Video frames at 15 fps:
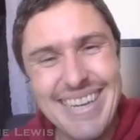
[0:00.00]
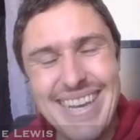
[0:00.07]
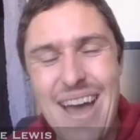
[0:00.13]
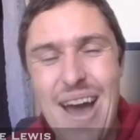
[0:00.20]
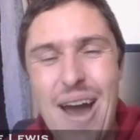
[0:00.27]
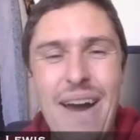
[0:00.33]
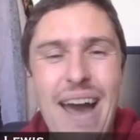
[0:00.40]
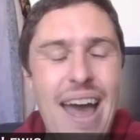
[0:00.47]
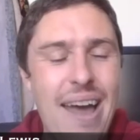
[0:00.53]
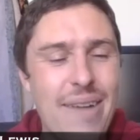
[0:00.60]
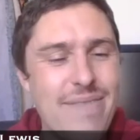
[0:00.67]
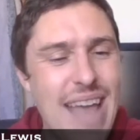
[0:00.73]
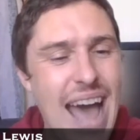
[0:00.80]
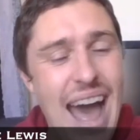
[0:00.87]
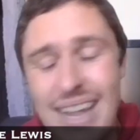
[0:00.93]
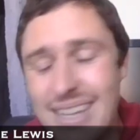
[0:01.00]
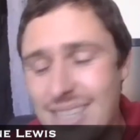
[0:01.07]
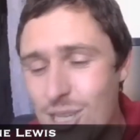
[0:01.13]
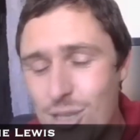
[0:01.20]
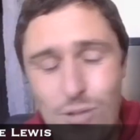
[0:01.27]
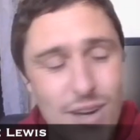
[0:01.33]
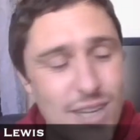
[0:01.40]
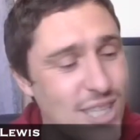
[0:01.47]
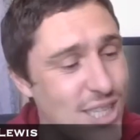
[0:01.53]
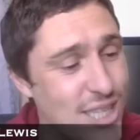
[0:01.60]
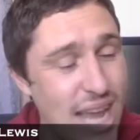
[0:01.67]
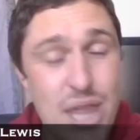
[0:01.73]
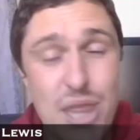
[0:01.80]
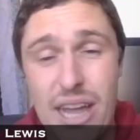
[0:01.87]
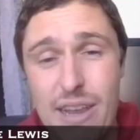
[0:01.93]
Now, I just wanted to
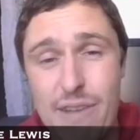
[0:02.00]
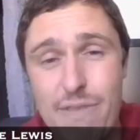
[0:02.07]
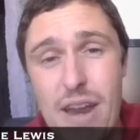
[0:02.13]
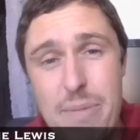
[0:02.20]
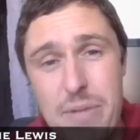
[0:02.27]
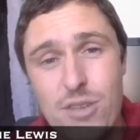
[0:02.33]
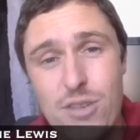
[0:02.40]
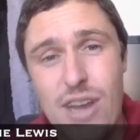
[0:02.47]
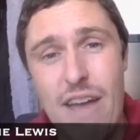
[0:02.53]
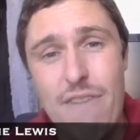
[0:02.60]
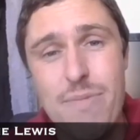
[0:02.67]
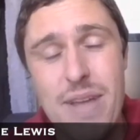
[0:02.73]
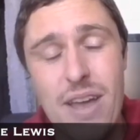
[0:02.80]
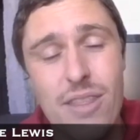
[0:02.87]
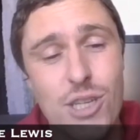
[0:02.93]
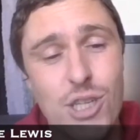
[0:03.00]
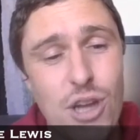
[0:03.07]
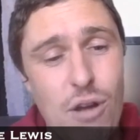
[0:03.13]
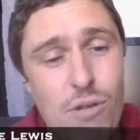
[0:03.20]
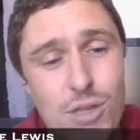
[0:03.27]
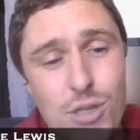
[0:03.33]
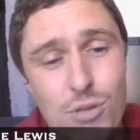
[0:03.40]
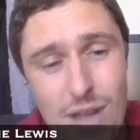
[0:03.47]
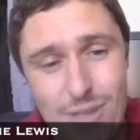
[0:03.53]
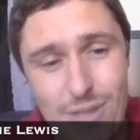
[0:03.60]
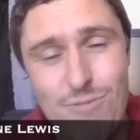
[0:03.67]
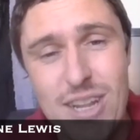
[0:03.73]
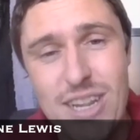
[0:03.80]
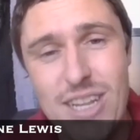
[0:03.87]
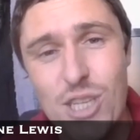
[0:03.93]
say thank you very much for having me on the show as
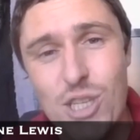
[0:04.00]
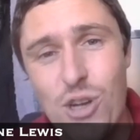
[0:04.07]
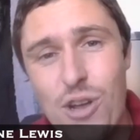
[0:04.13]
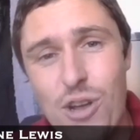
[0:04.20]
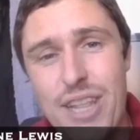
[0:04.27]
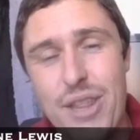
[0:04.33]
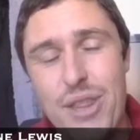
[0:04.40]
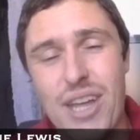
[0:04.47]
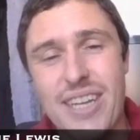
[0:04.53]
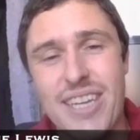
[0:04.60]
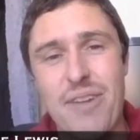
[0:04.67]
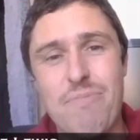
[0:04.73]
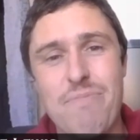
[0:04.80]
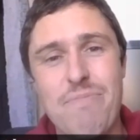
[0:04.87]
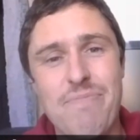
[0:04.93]
well. Really enjoyed it. Thank you.